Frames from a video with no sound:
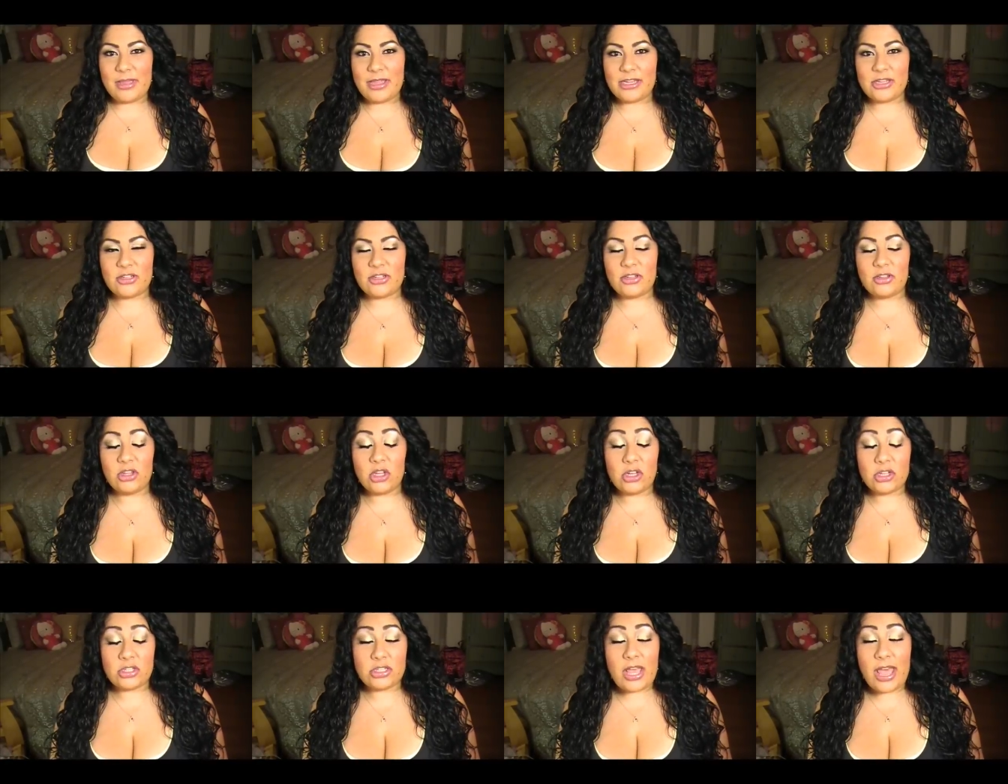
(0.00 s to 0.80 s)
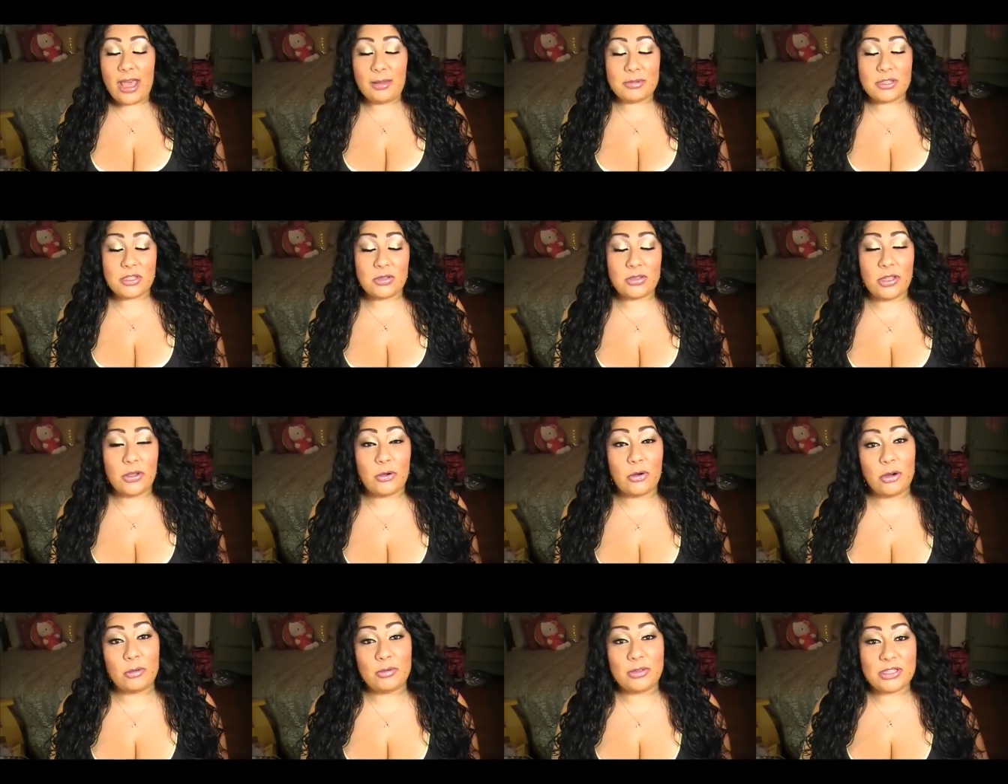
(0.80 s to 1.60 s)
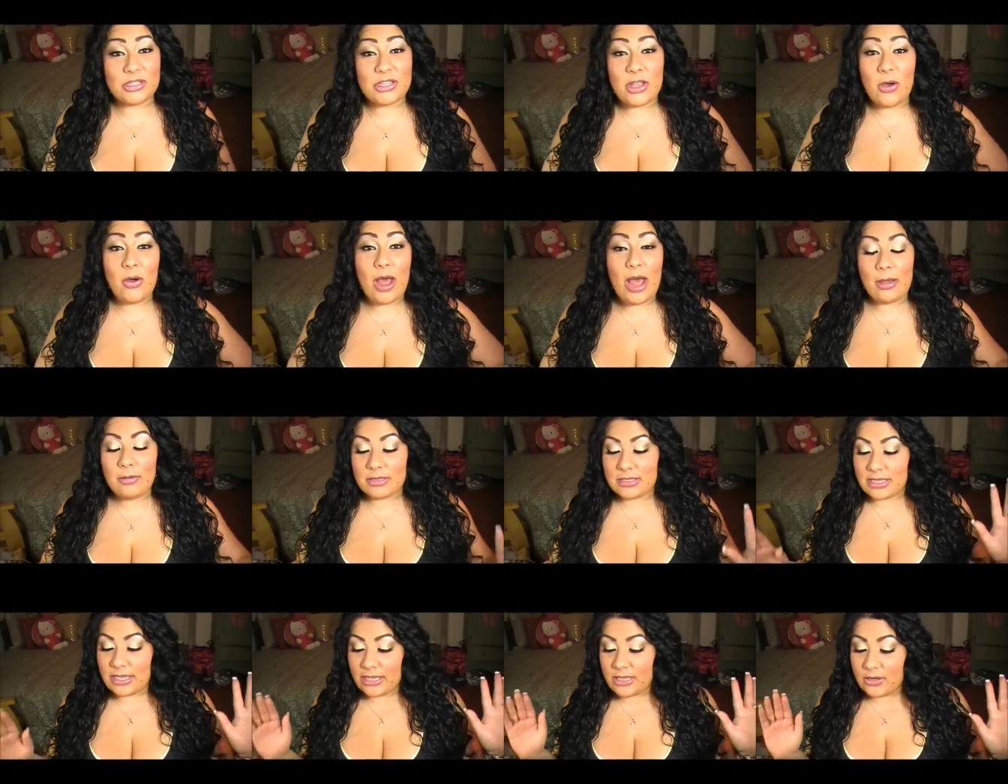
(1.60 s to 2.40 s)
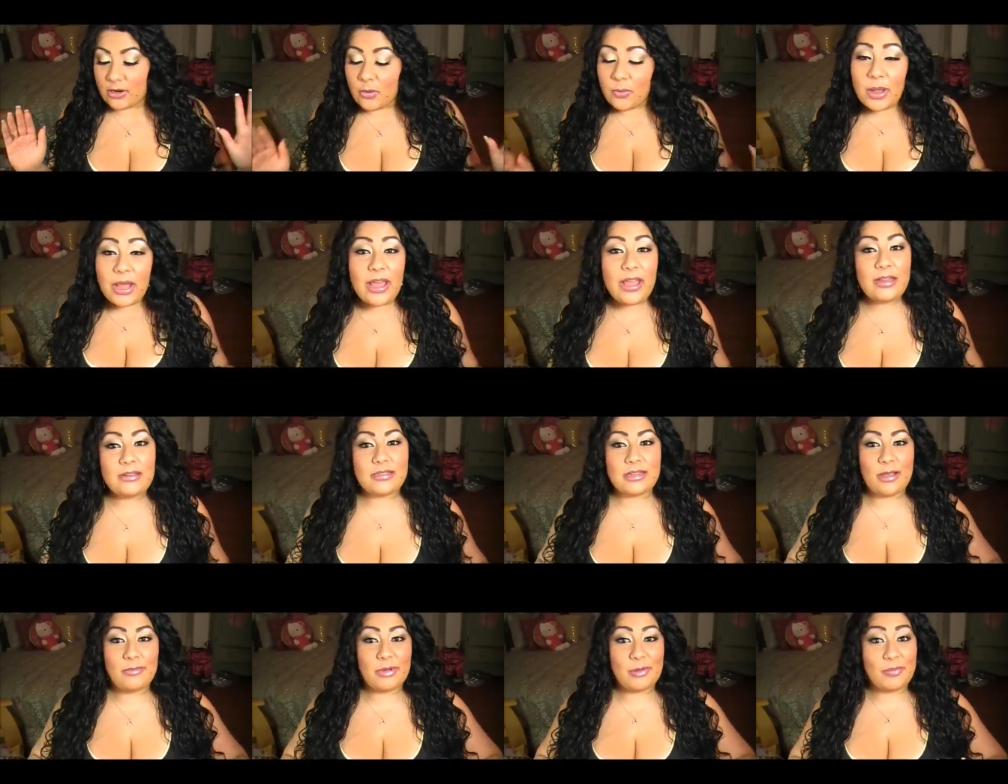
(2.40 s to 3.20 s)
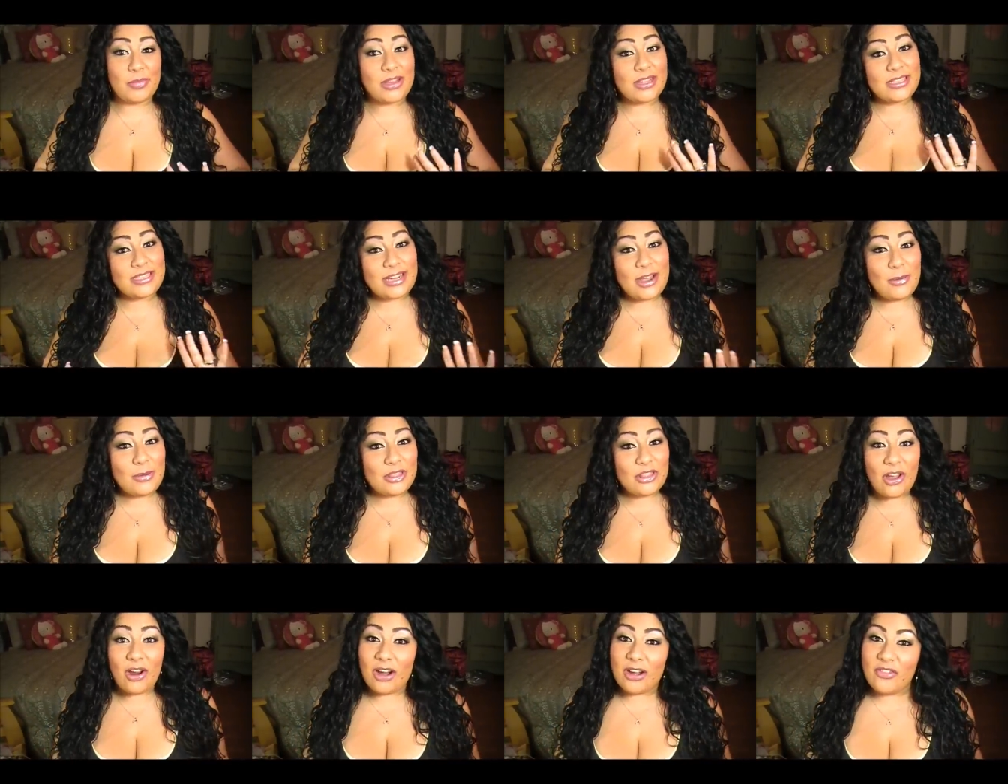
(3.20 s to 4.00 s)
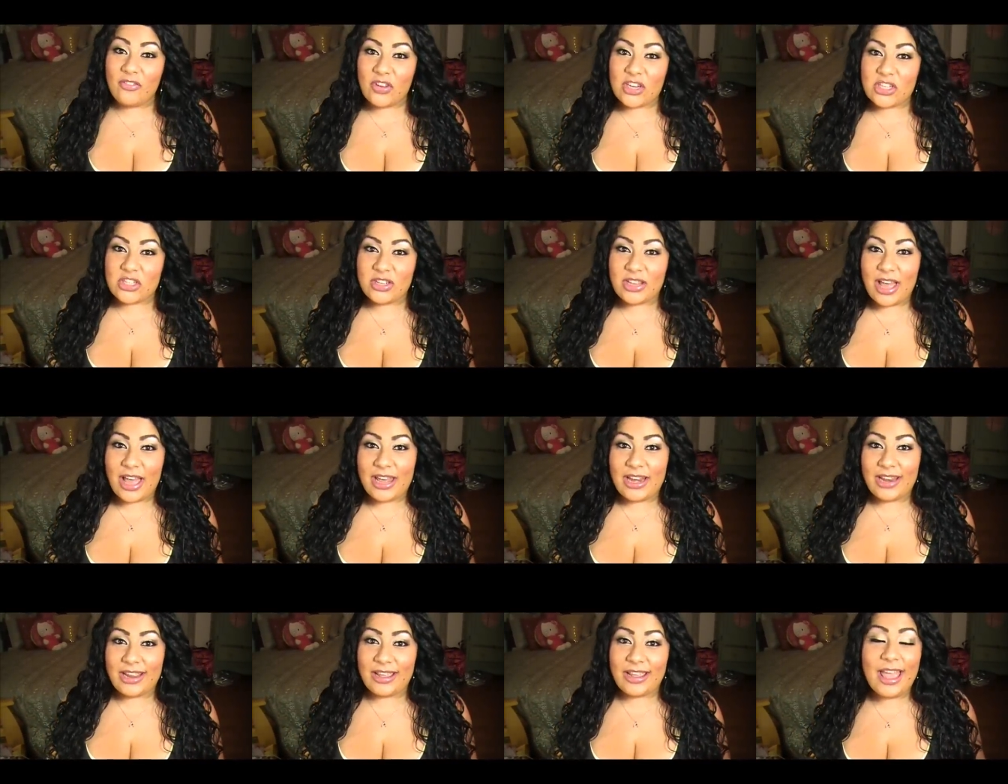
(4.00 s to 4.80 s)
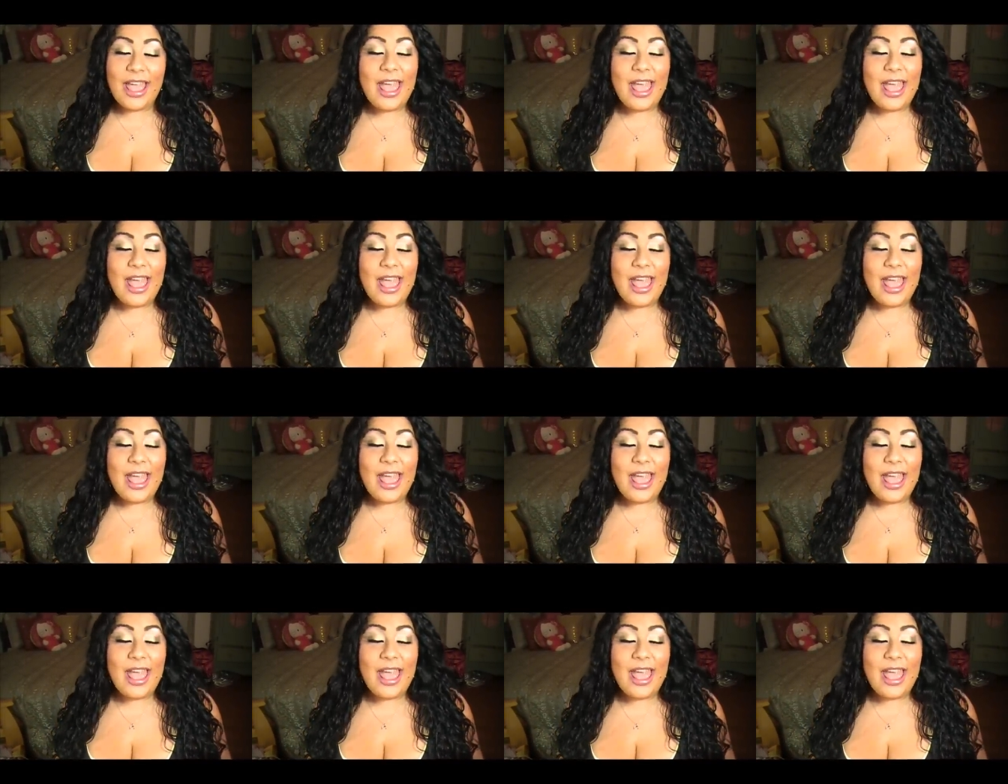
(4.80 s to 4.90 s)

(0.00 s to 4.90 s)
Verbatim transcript: It looked absolutely horrible. So I was like, you know what? Time to bust out with the artificial lighting